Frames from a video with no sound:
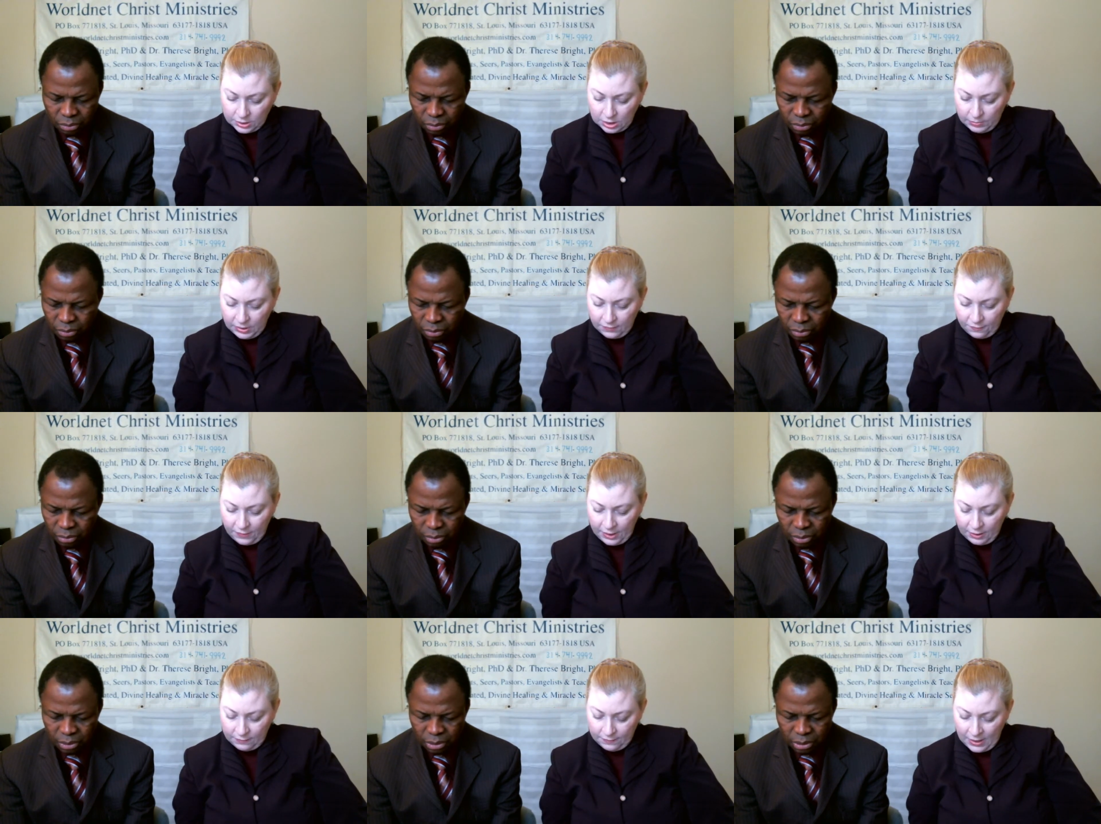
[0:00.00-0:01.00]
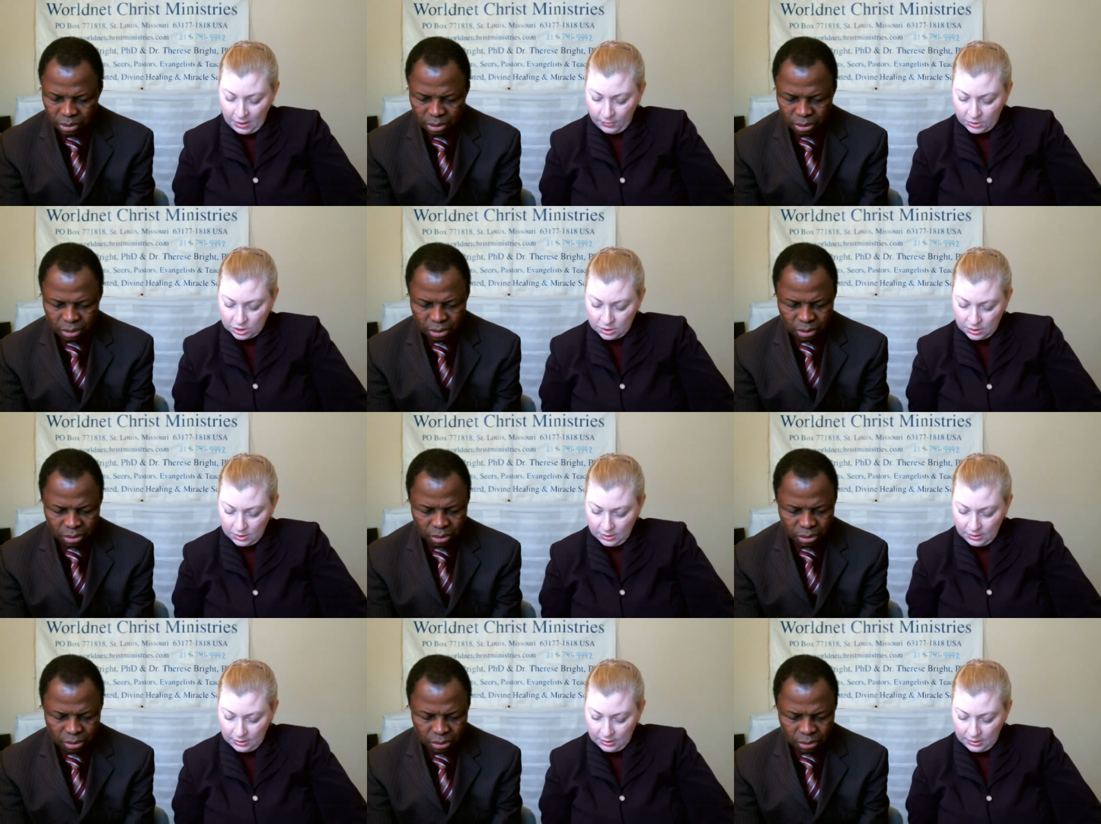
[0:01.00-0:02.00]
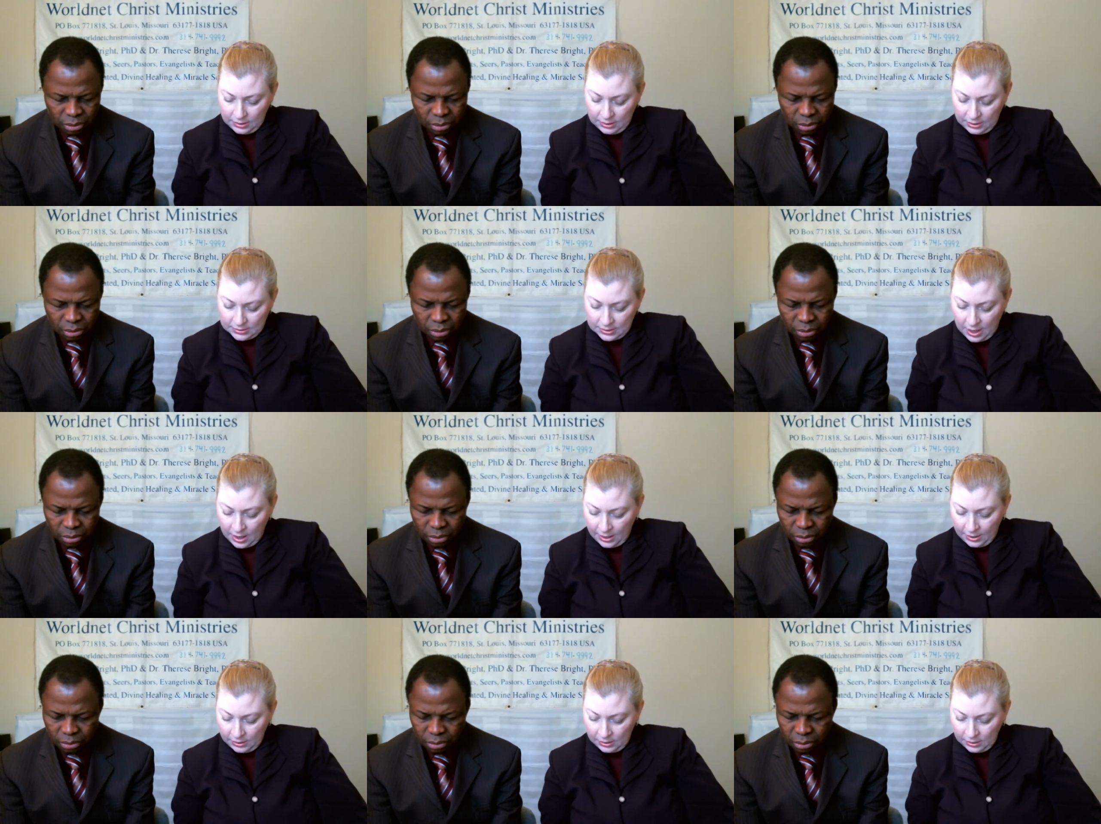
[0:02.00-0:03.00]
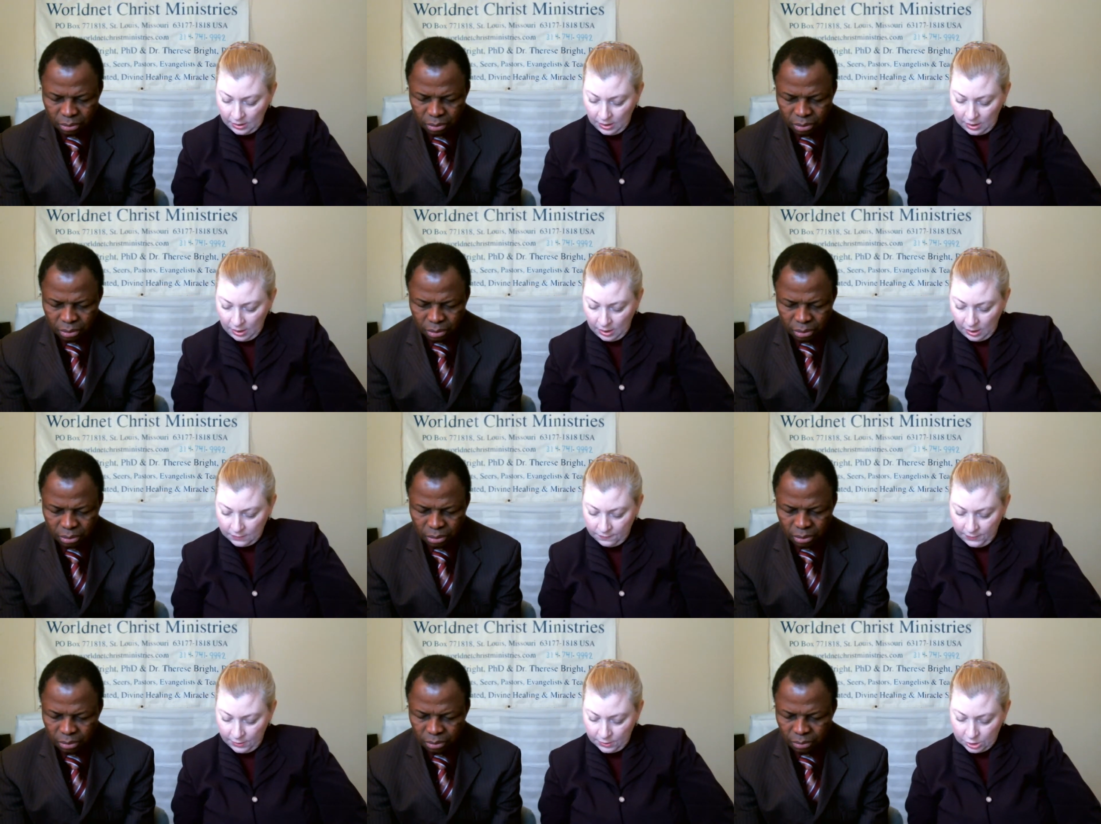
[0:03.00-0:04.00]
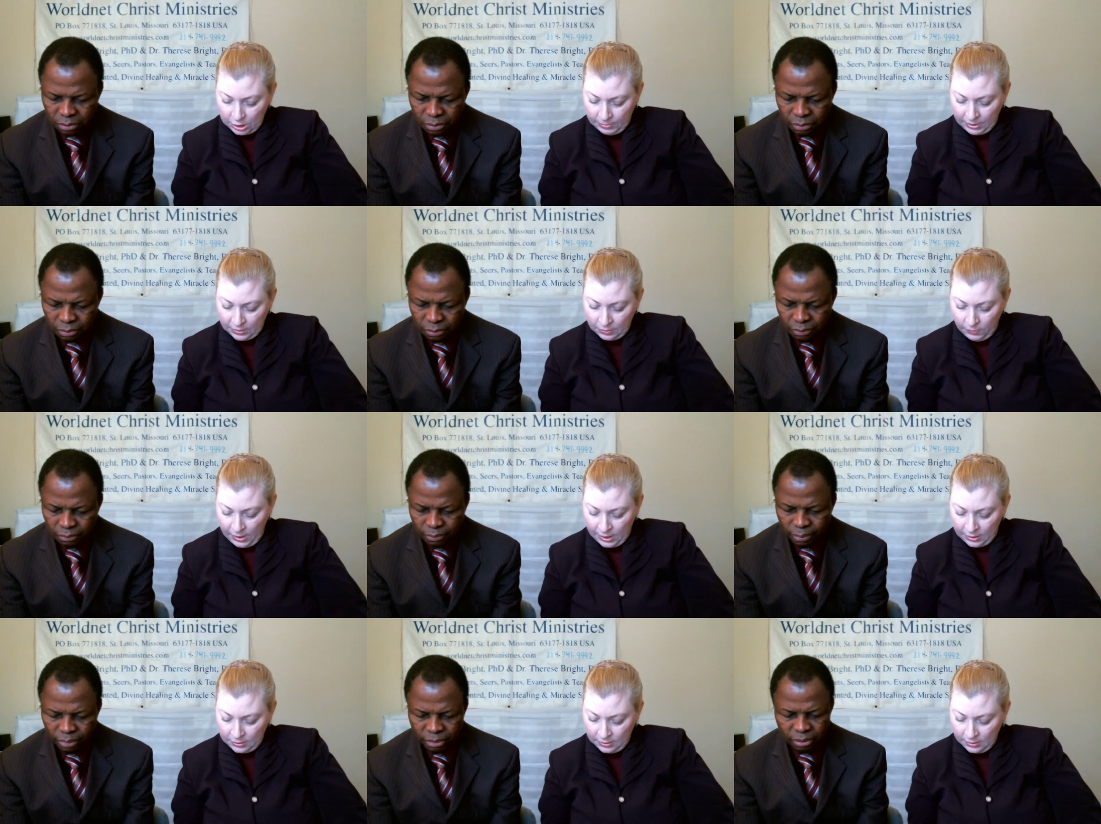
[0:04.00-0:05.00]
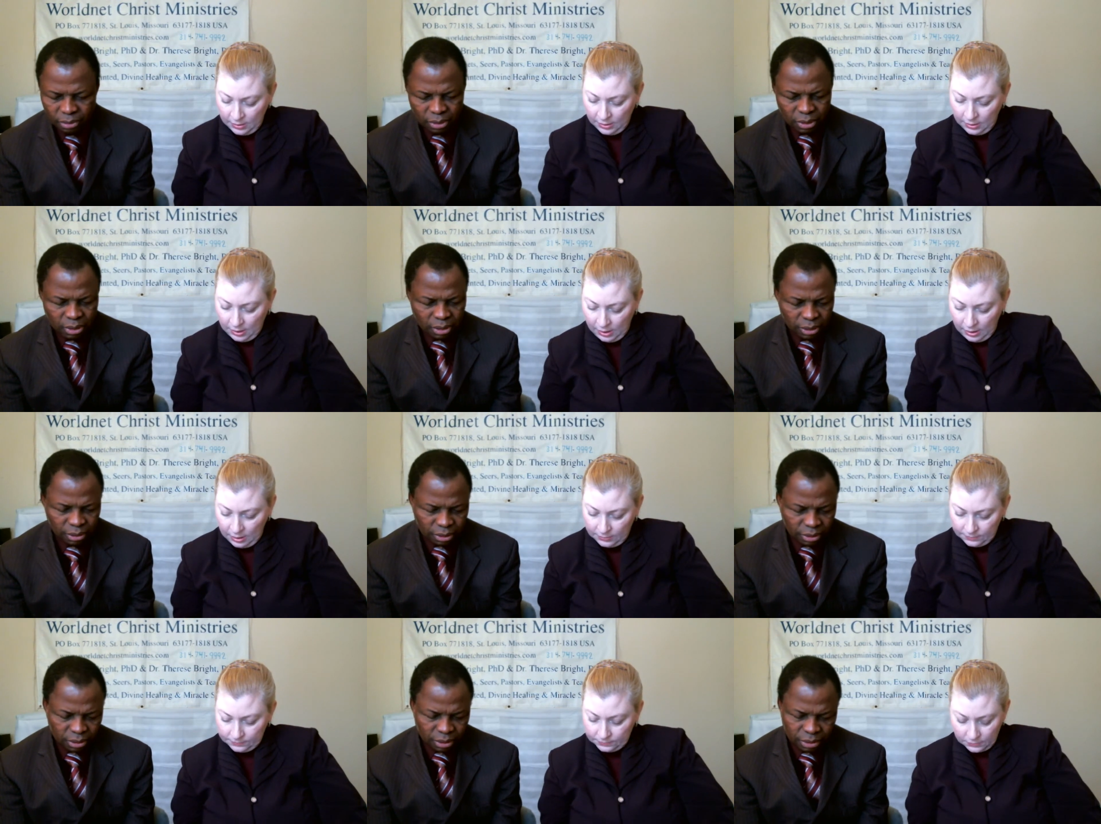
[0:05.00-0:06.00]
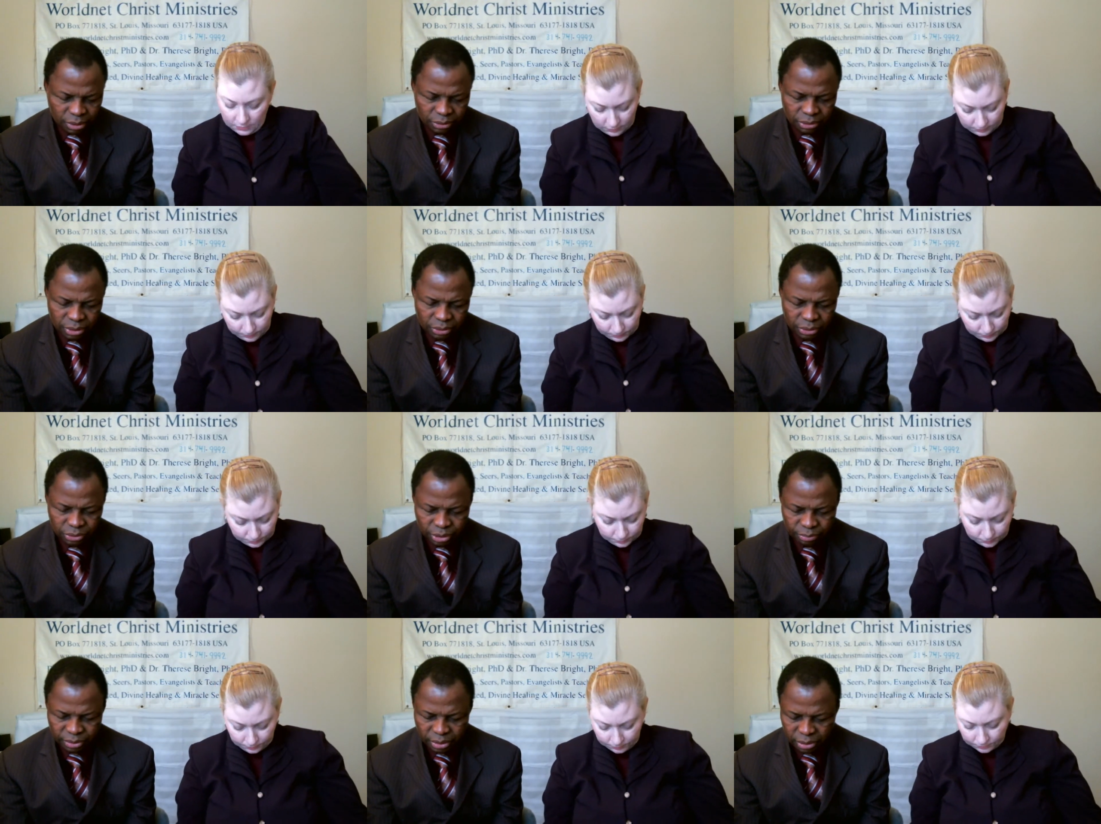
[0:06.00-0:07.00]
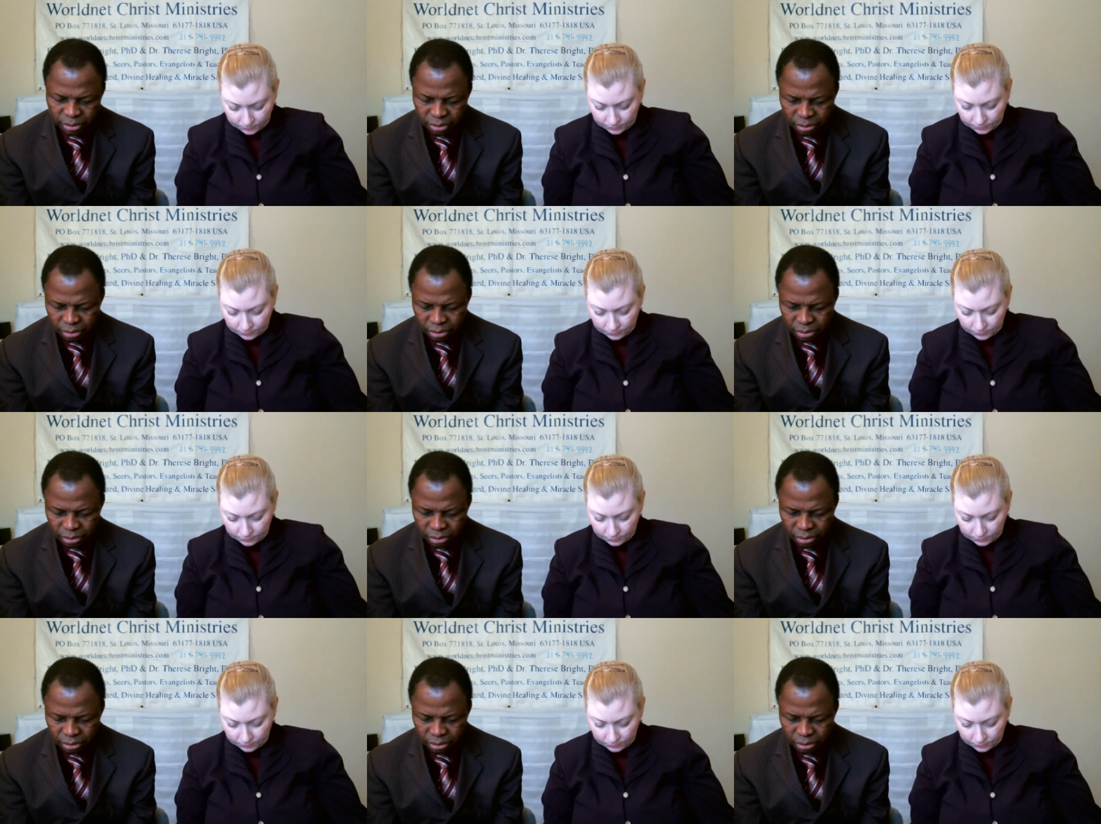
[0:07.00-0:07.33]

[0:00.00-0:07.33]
Speaker 1: shall be afraid of that which is high, and fear shall be in the way.
Speaker 2: Ecclesiastes chapter...